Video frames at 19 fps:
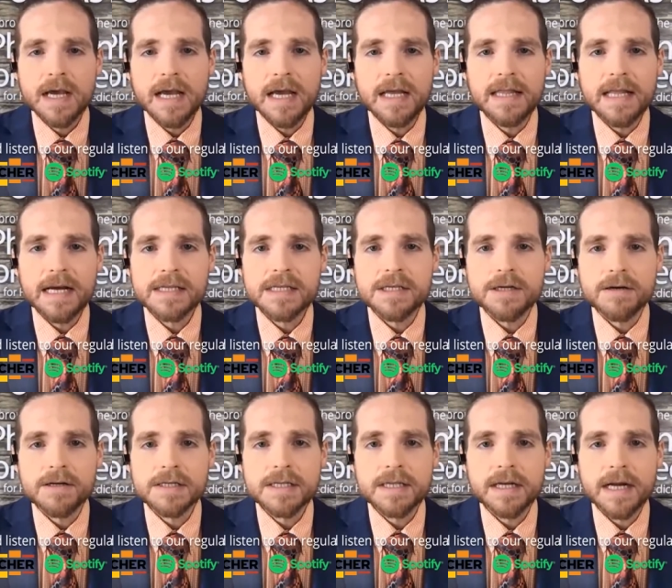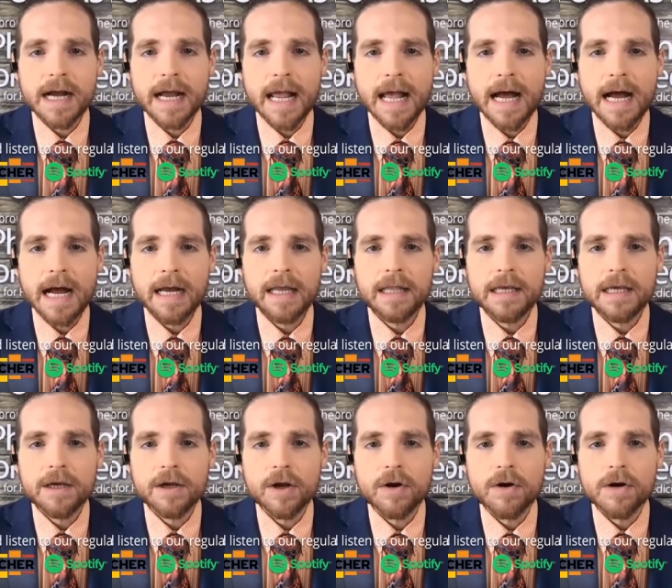in that series that I
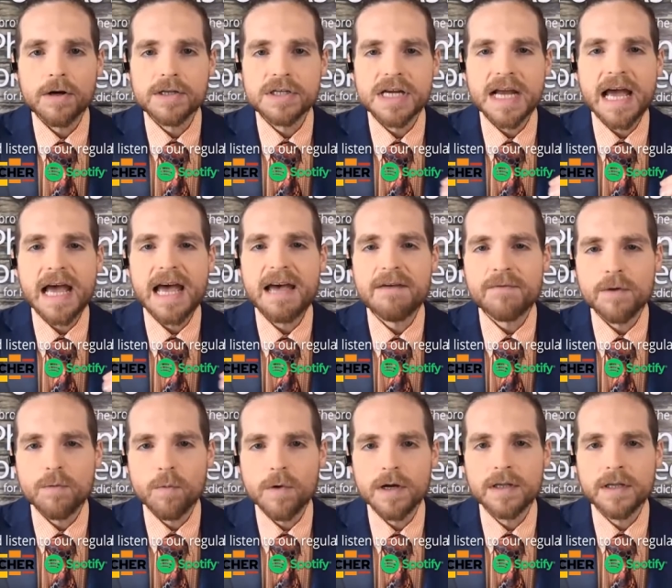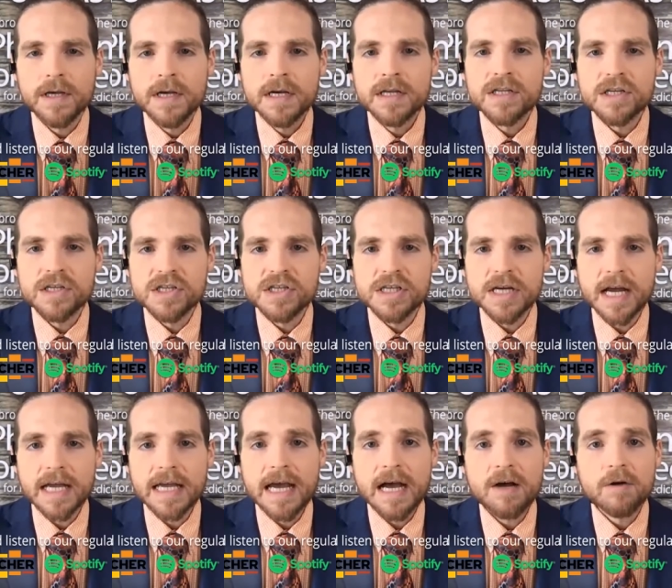highly encourage everyone to
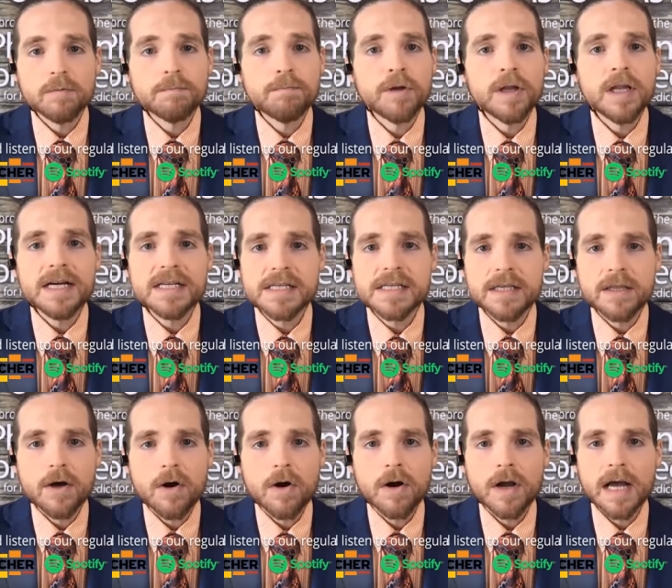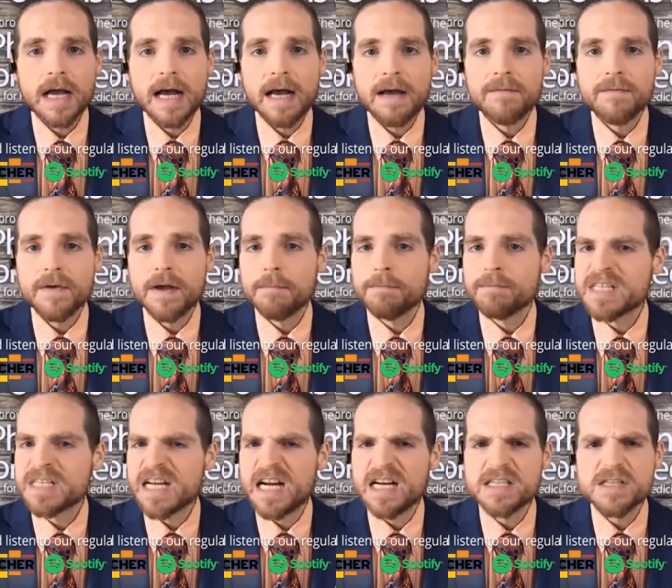check out. Plus, in the archive,
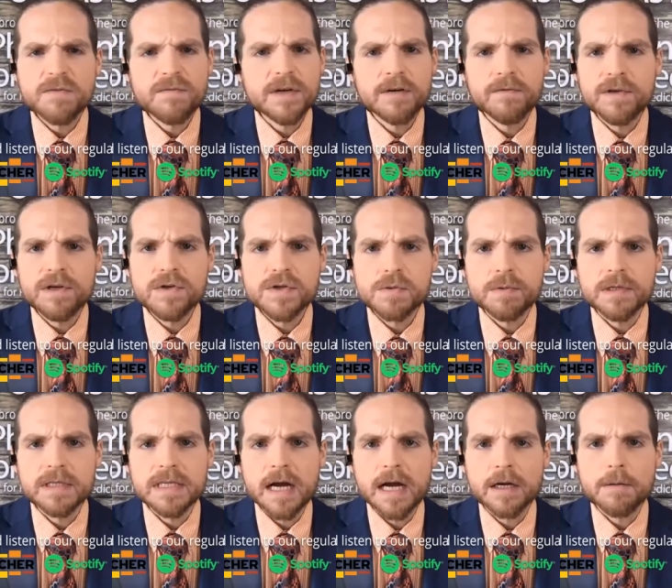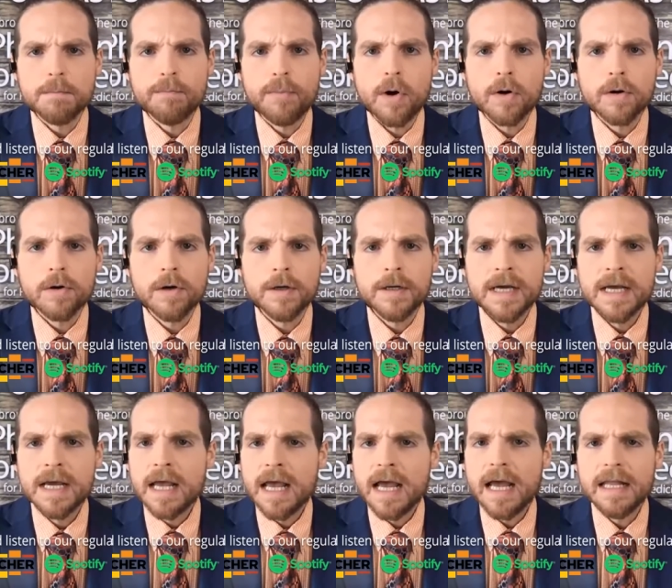tons of interviews with Dr. Barnard
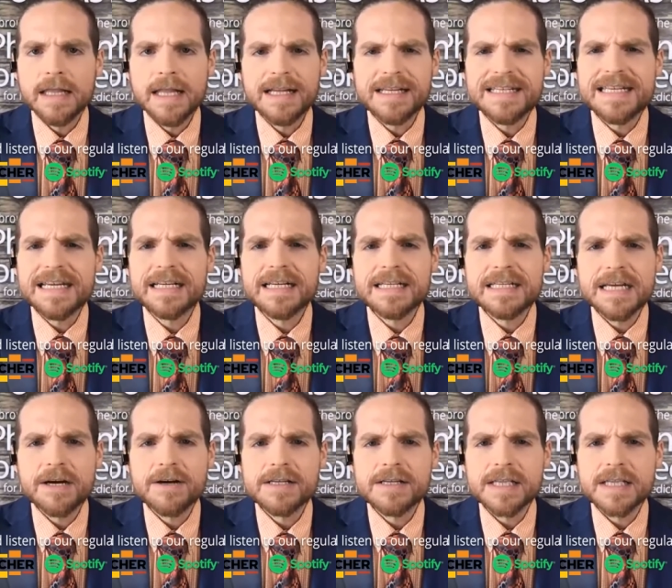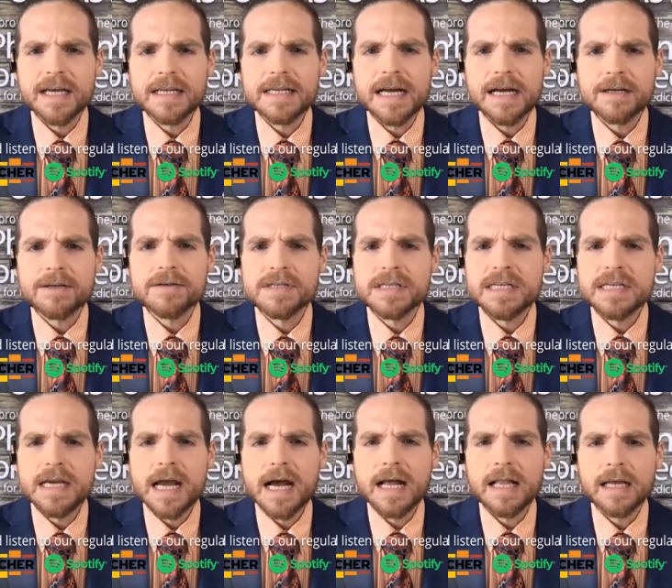and then dignitaries like Drs.
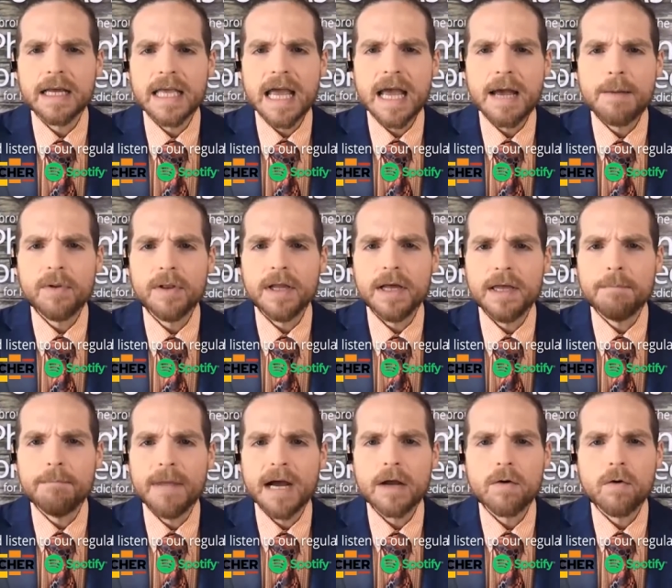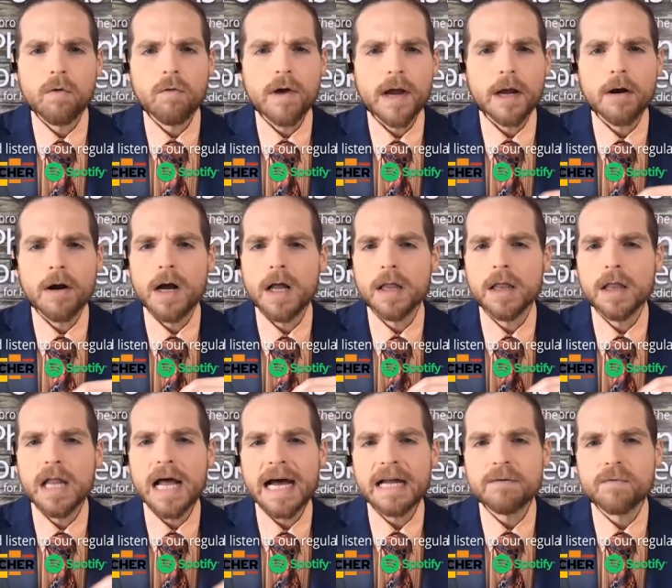T. Colin Campbell and Michael Greger. A
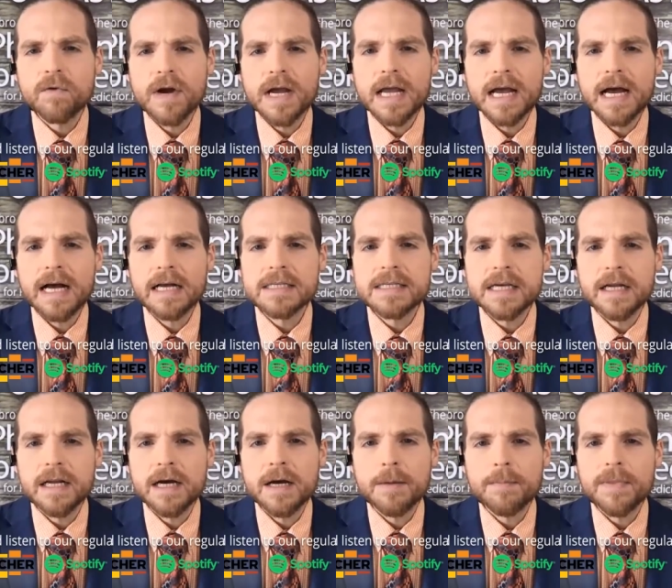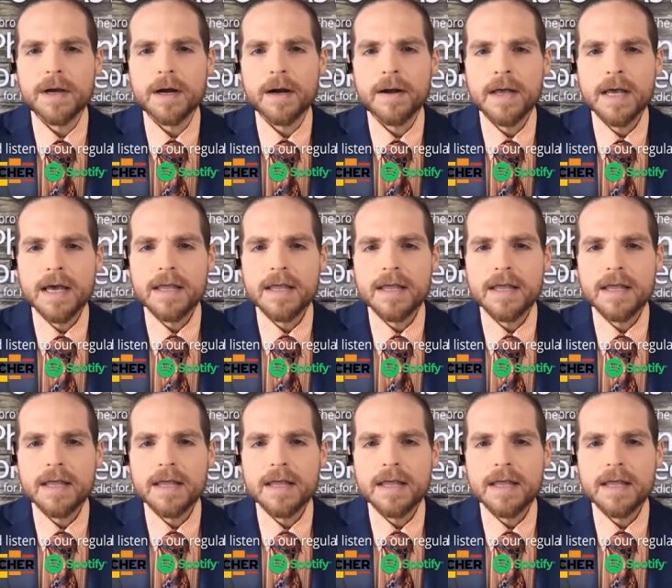lot of great content up there